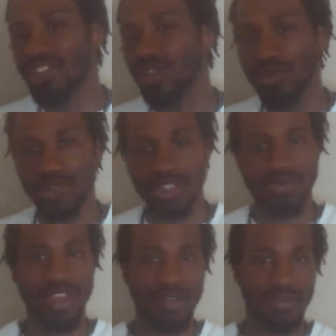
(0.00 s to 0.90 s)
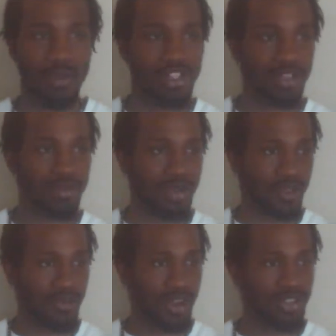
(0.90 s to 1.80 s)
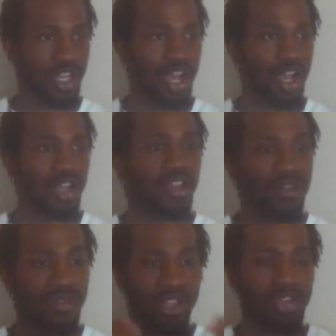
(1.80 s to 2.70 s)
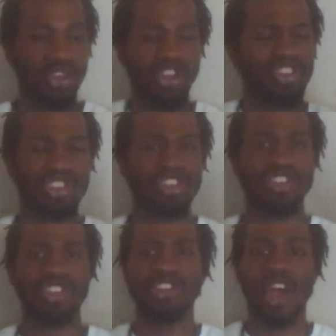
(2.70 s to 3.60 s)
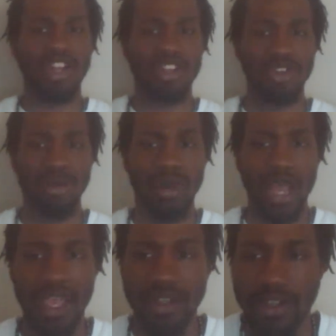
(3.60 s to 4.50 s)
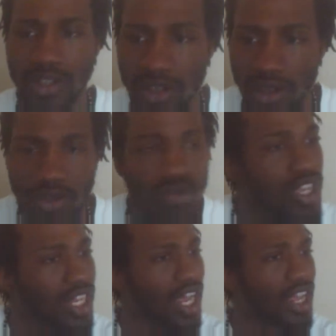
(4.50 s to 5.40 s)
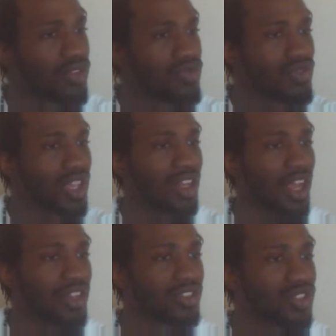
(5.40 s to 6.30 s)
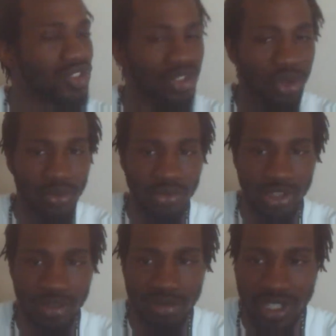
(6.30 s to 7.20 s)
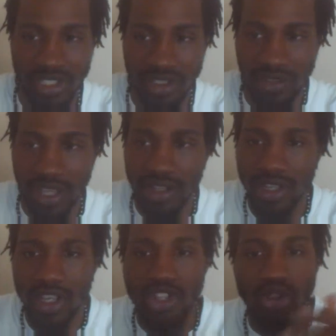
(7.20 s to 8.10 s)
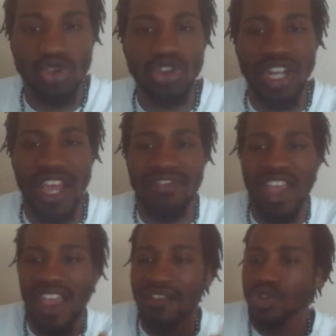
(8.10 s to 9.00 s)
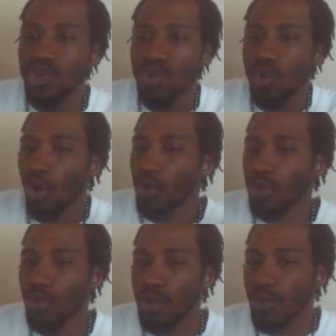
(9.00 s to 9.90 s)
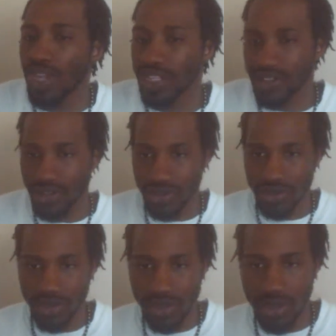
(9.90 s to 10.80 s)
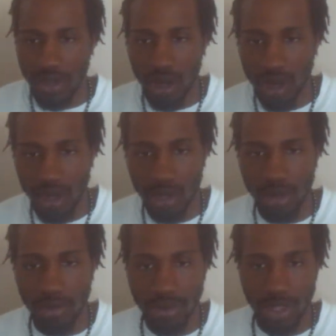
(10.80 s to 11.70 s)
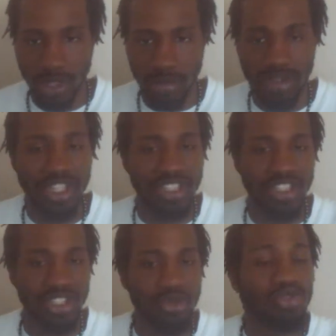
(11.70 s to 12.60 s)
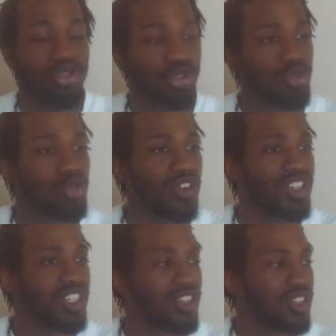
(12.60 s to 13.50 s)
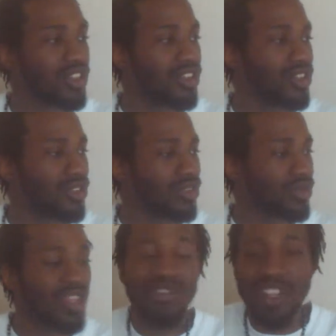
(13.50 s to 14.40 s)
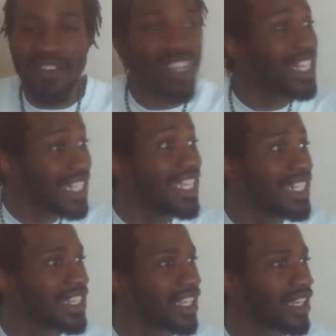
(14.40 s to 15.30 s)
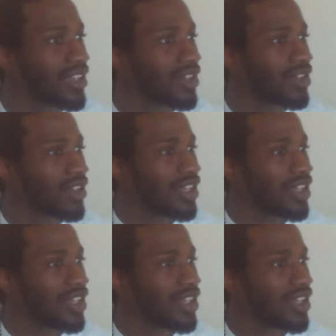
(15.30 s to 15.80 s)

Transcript: stone this man for worshiping a false god if it's just a thought in your mind. You cannot stone him because of that. So you're gonna have to have 2 or 3 witnesses. Because even if he did the thing,